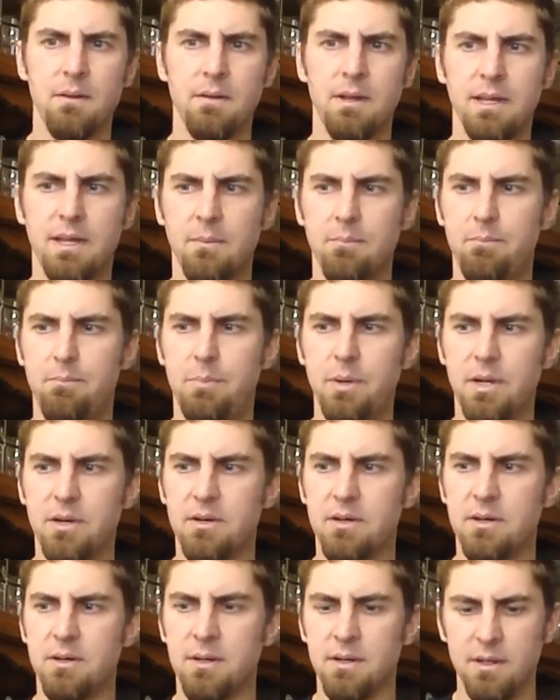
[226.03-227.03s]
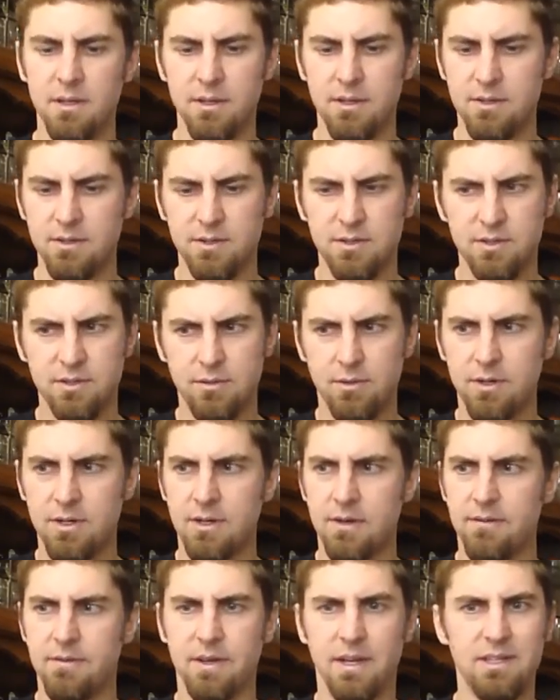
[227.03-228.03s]
Like a bitter sort
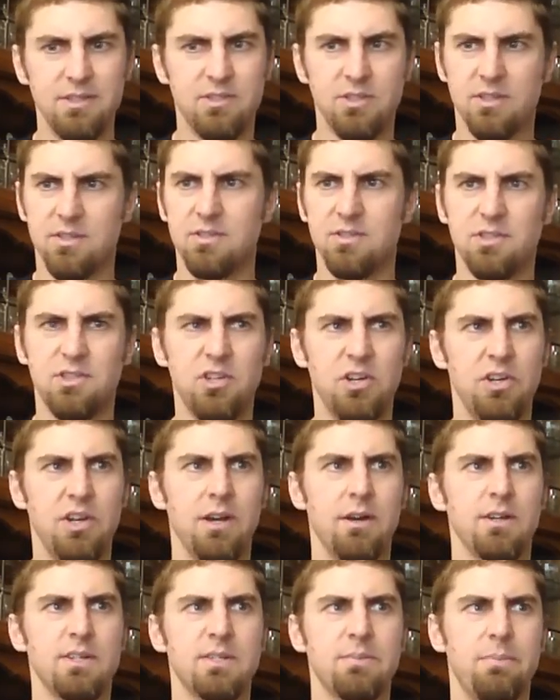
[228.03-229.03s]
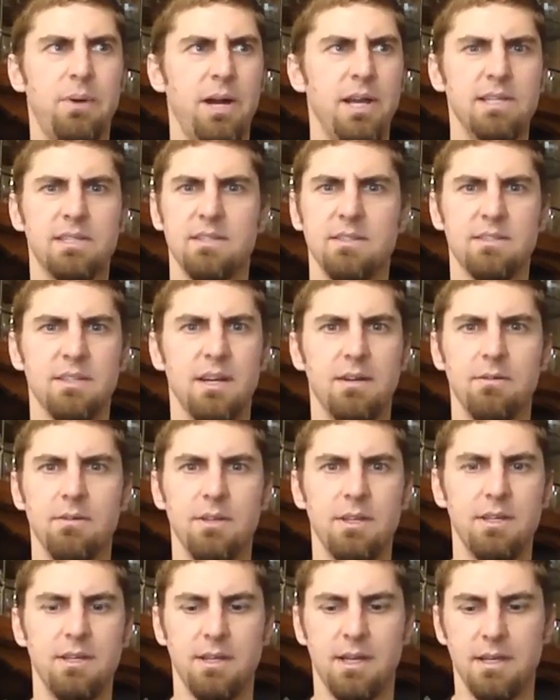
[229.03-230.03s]
of uh, just generic spice. It's not
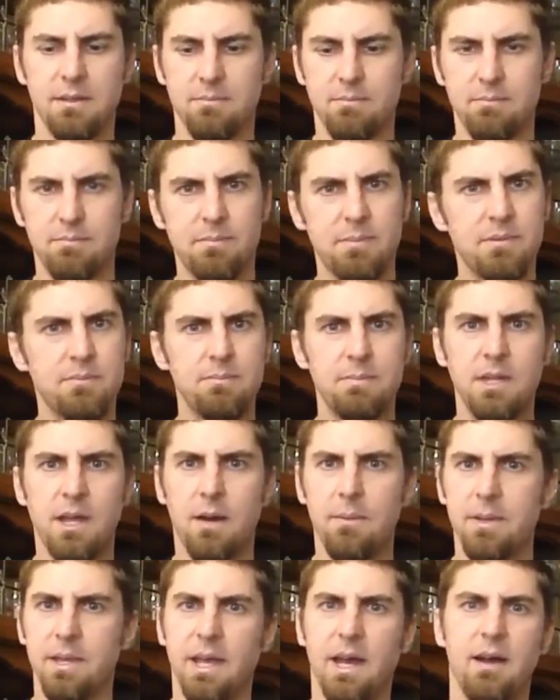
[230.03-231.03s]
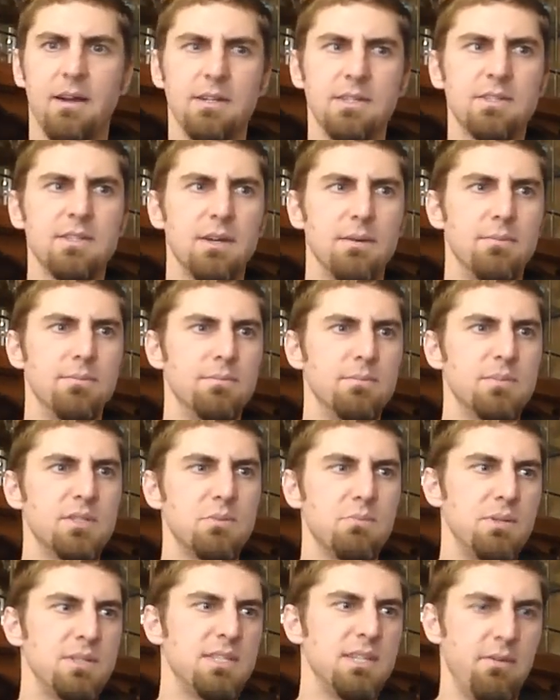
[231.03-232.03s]
really like coming out as something
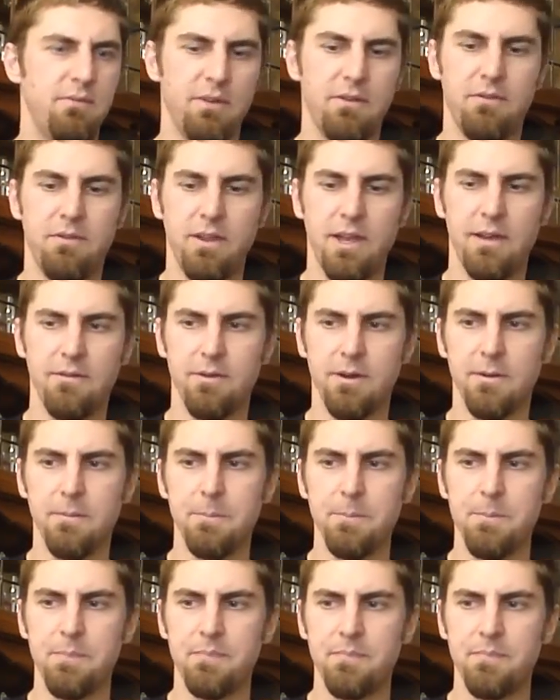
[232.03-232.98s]
specific flavor.